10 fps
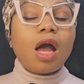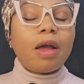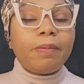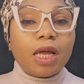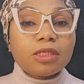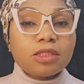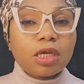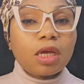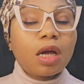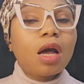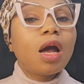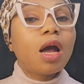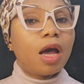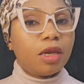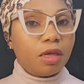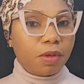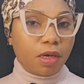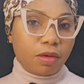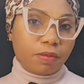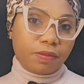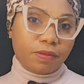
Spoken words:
aplasticanaemiaa.